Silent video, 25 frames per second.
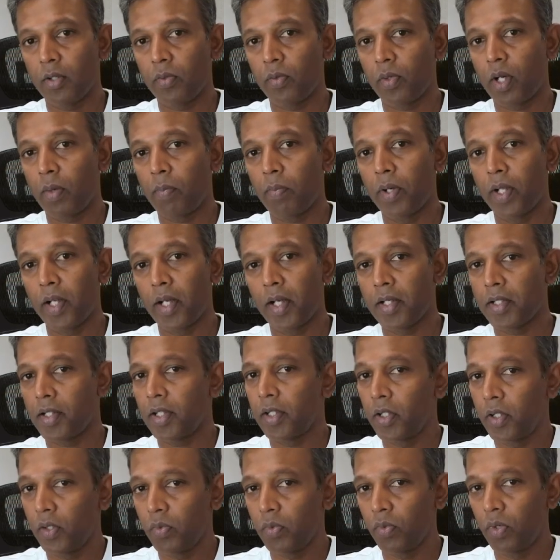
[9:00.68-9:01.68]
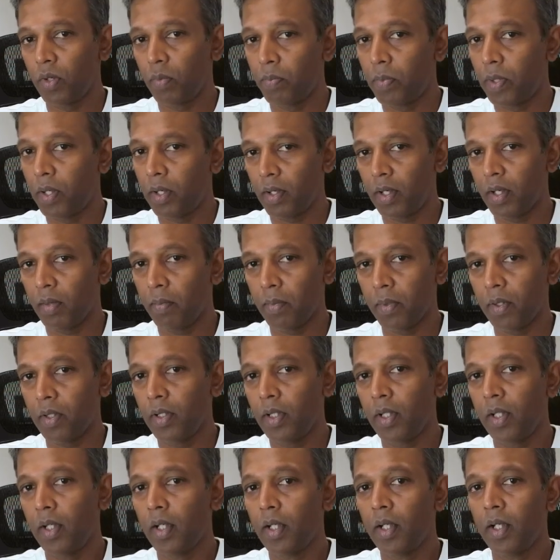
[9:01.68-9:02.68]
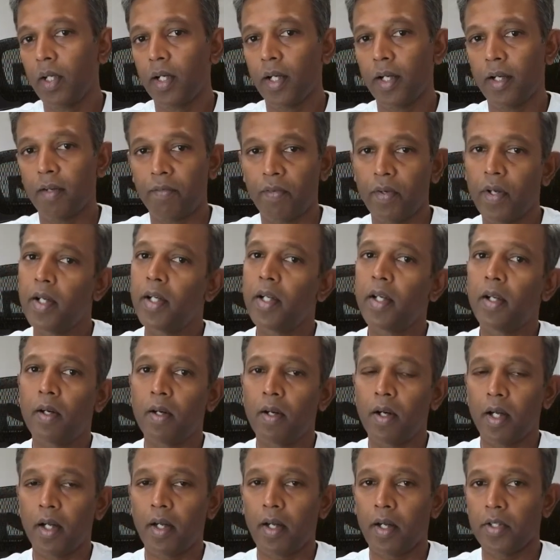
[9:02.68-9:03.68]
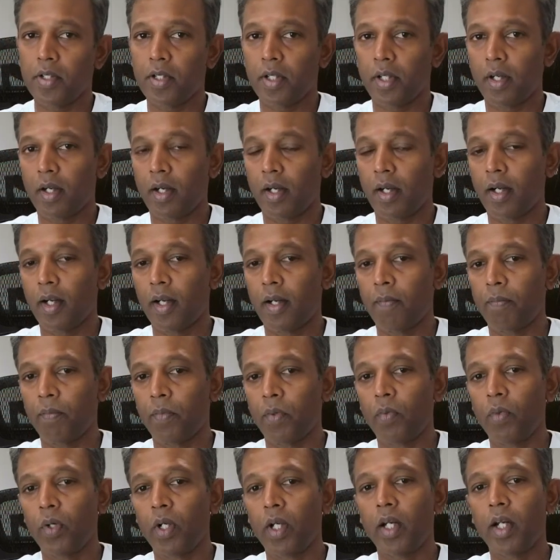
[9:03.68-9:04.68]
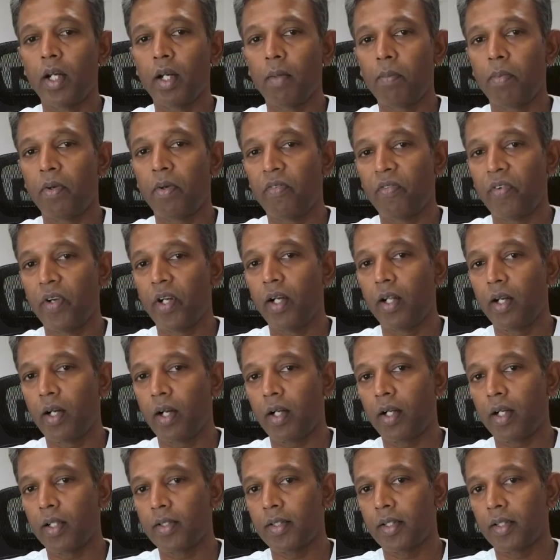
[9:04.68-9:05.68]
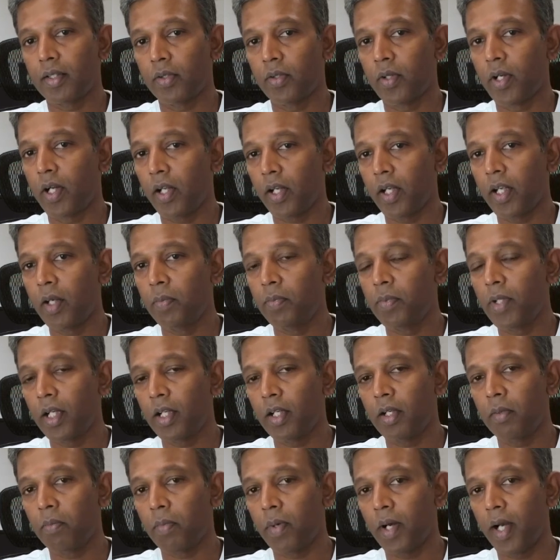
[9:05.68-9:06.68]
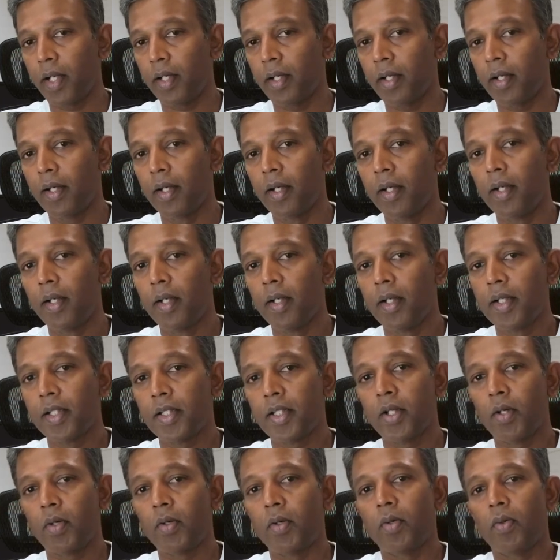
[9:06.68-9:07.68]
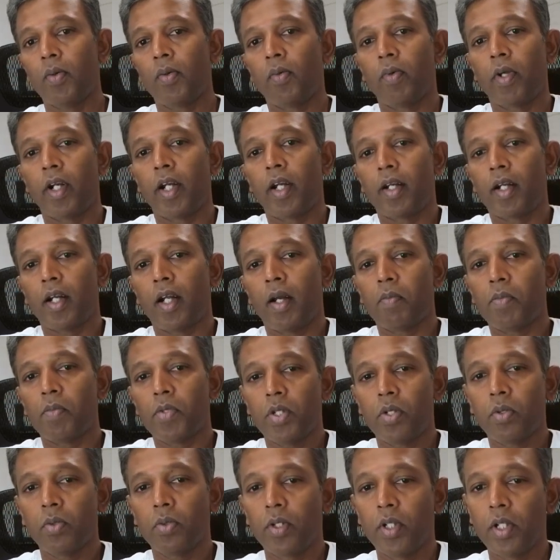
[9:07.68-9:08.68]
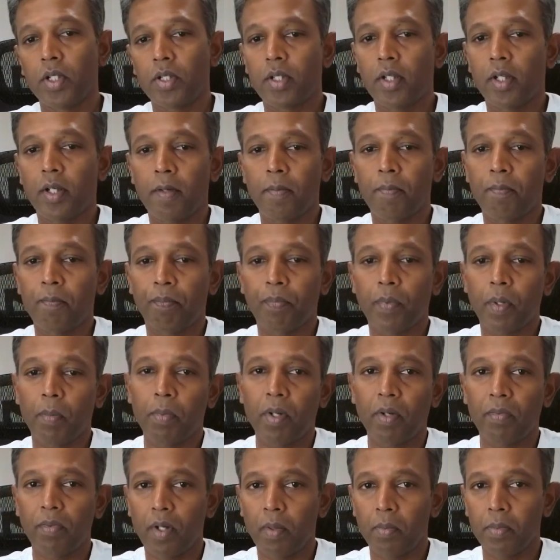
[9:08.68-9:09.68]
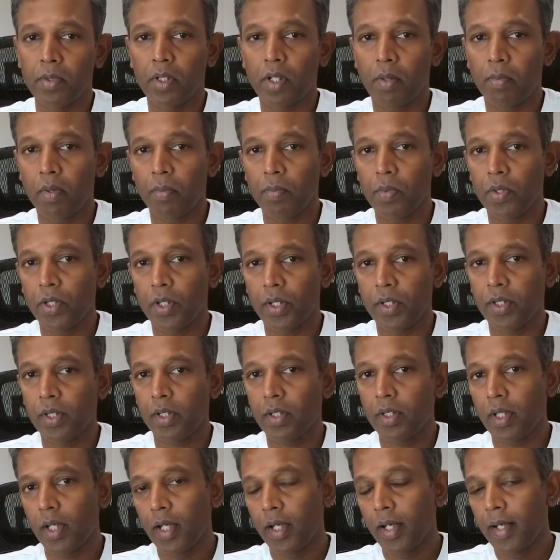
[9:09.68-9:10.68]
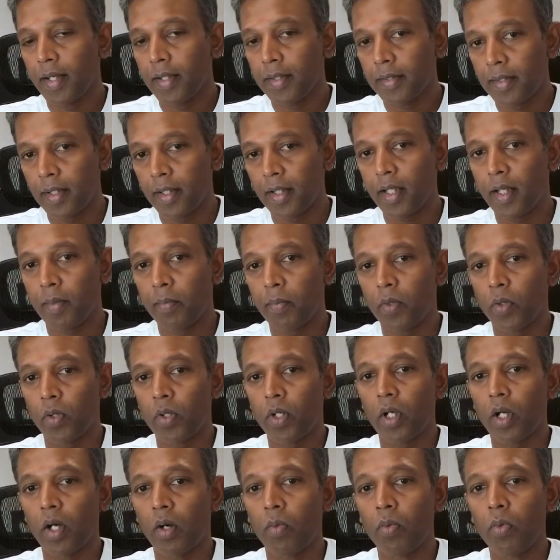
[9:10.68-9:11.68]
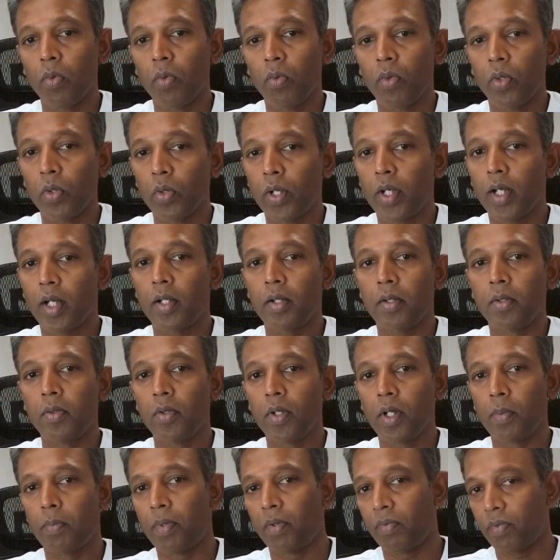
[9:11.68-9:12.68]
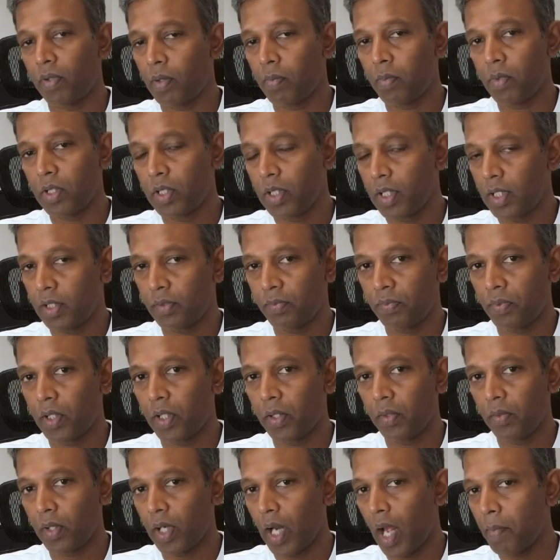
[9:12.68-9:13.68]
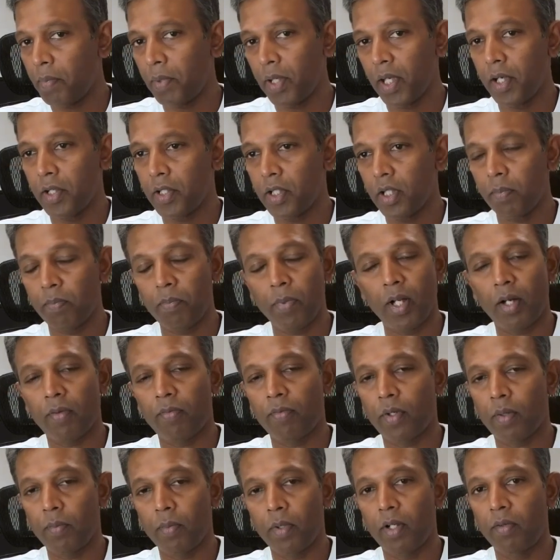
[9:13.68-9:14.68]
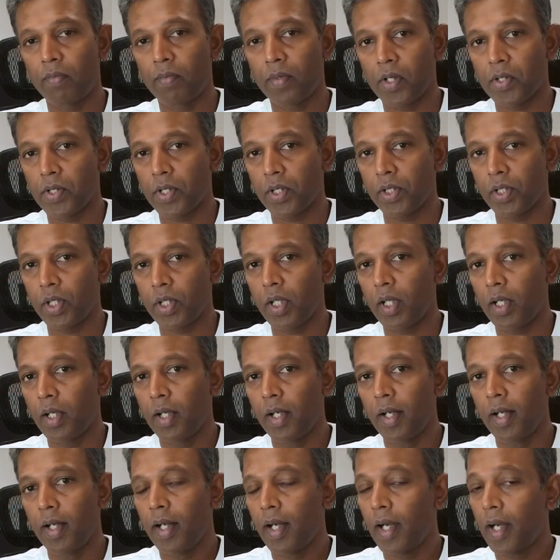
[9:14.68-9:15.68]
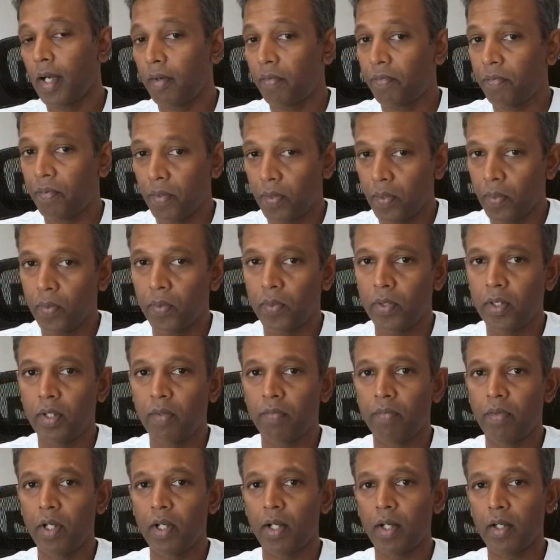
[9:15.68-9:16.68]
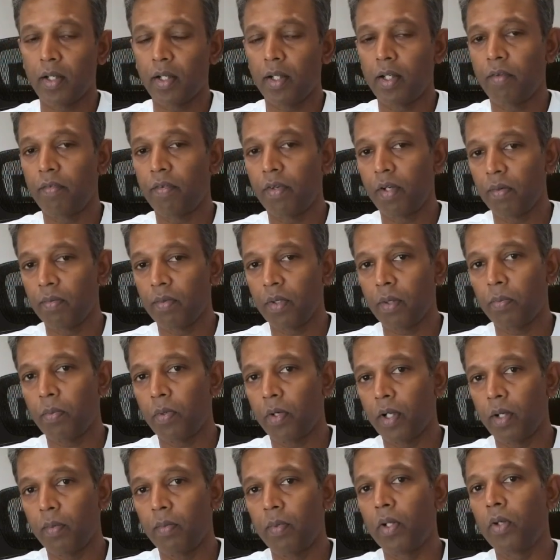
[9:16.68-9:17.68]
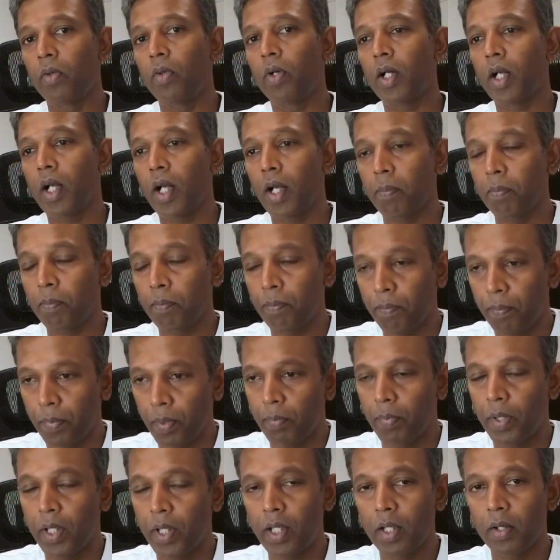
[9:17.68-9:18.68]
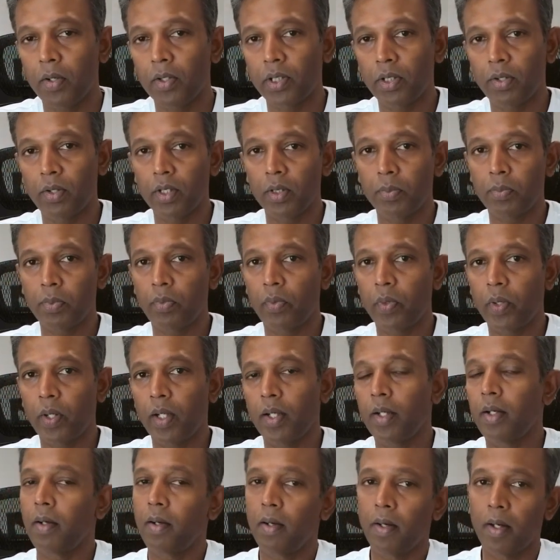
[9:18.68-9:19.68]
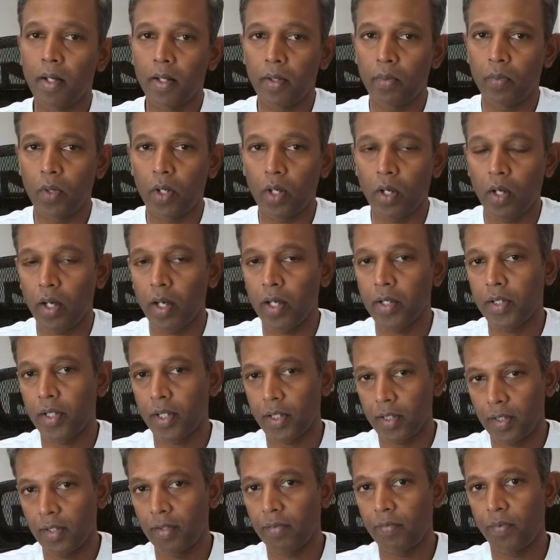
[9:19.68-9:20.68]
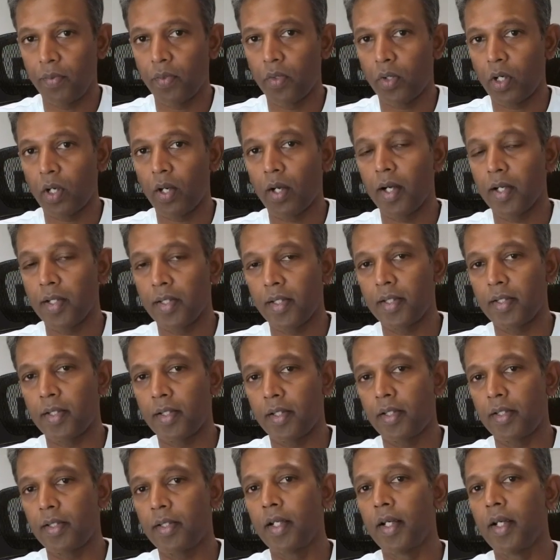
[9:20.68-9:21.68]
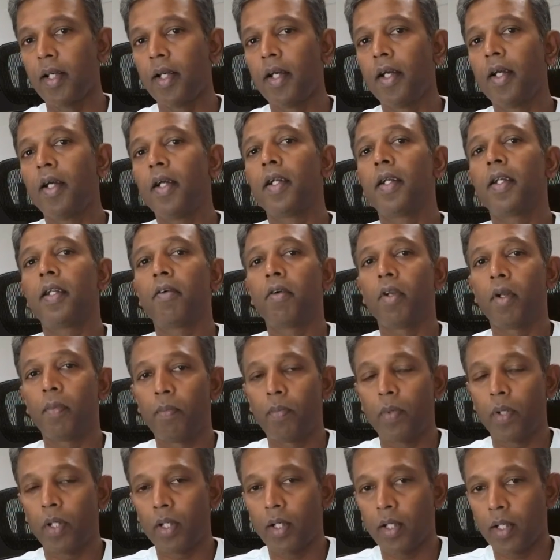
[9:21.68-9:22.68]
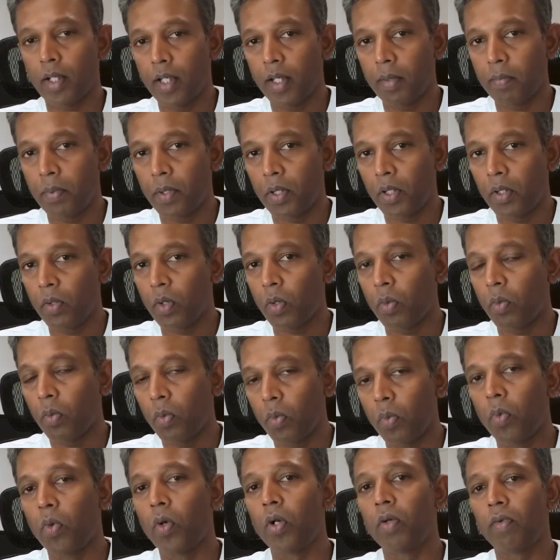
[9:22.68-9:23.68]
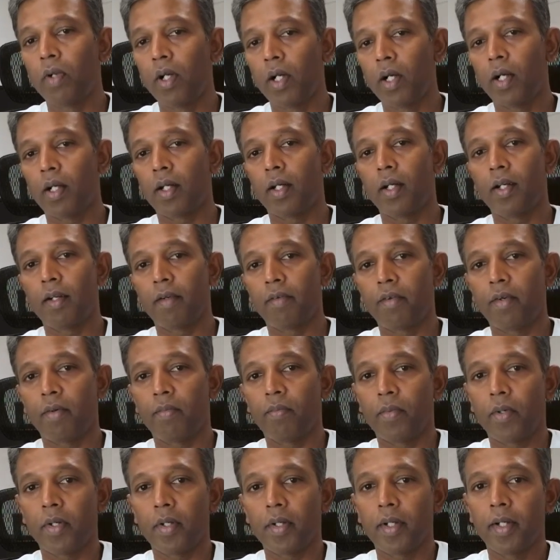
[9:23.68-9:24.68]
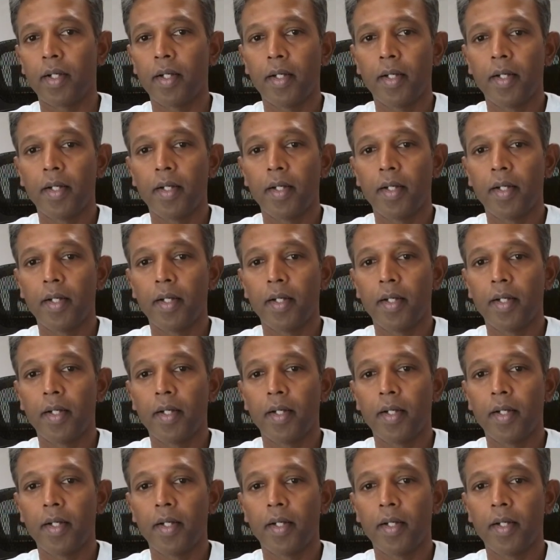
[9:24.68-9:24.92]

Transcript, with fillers: on your application, you will become a, failure architecture. Um, you will create a, a failure architecture. So you have to keep that in mind. So when it comes to this um, performance optimization, think about how you can do a performance test for your application, platform, and infrastructure, and follow the well-architected framework provided by your public cloud service provider or your organization if your organization is developing and keeping your own well-architected framework.